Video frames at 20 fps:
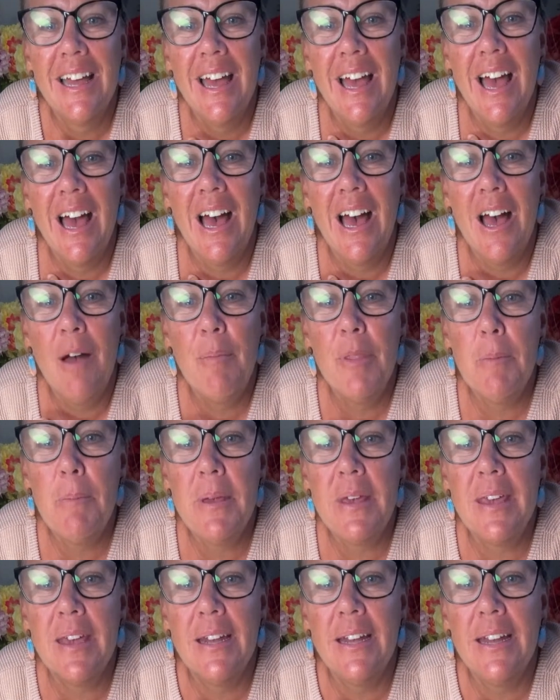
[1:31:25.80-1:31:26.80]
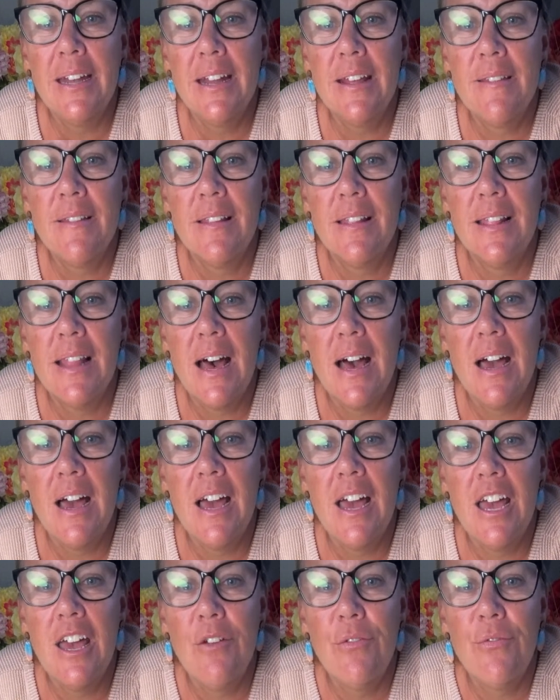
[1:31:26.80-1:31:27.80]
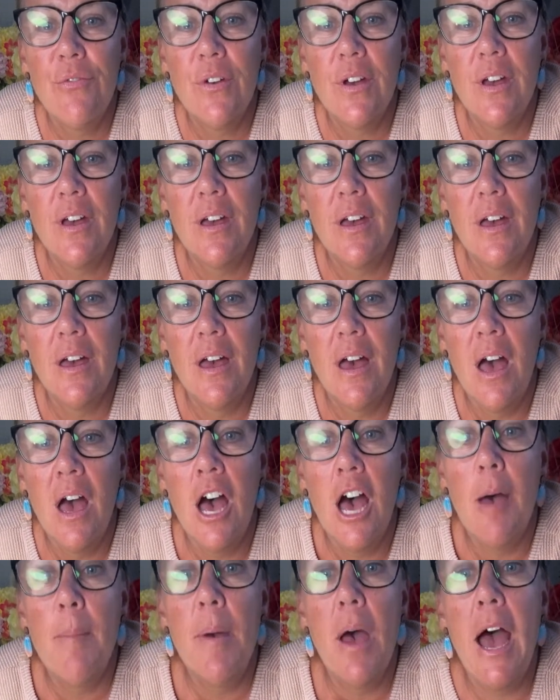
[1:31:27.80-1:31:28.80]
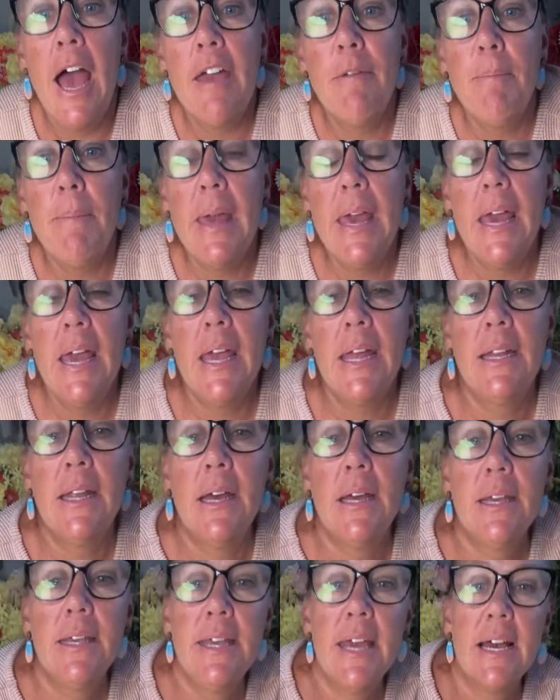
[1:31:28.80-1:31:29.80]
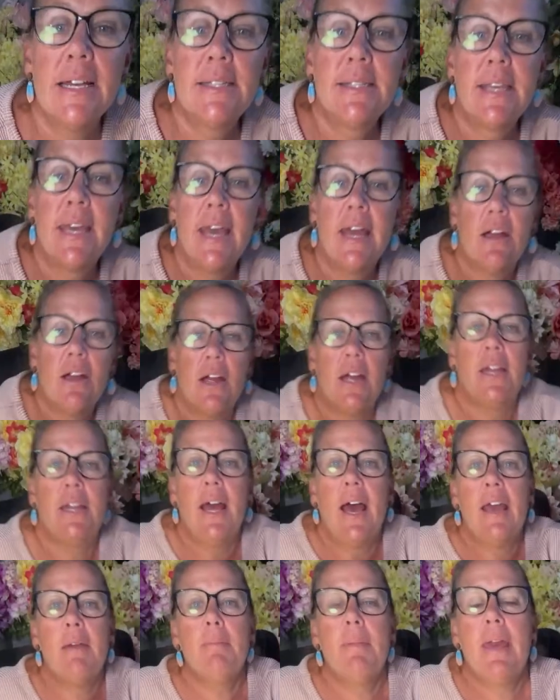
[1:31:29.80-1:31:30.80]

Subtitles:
The beginning of the live. I made, yes, Karen, I